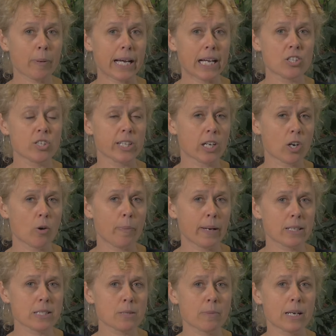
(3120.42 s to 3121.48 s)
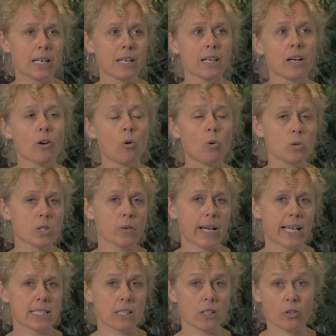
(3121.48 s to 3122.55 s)
page, Nicole Bausma, also
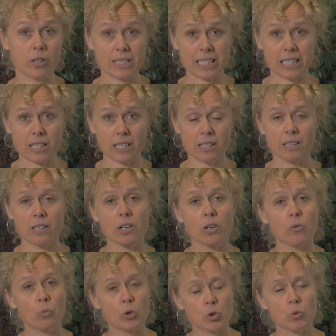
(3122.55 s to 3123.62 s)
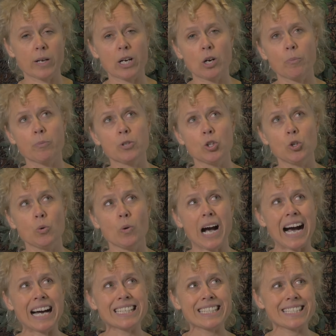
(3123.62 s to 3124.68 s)
has a lot of data which will help you
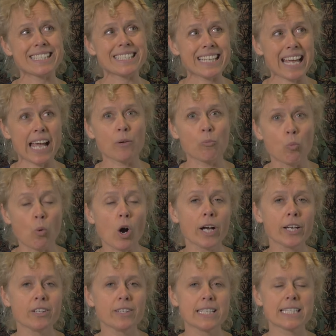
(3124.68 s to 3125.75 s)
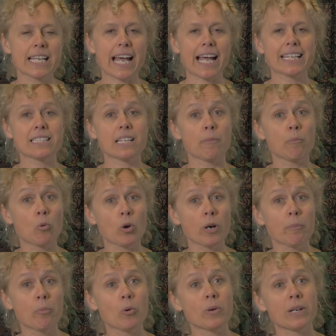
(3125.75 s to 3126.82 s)
understand why you need to act, and more
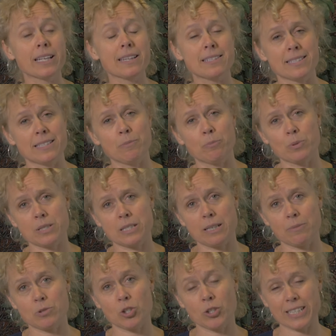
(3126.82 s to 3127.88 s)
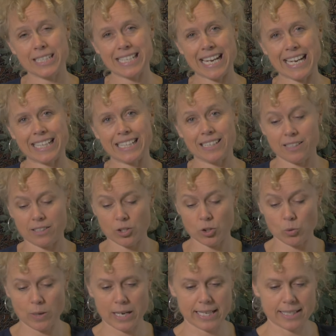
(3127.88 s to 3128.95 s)
importantly, the simple steps you can take
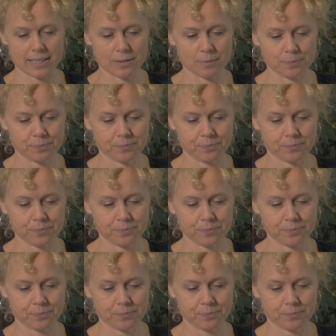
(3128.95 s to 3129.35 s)
to act.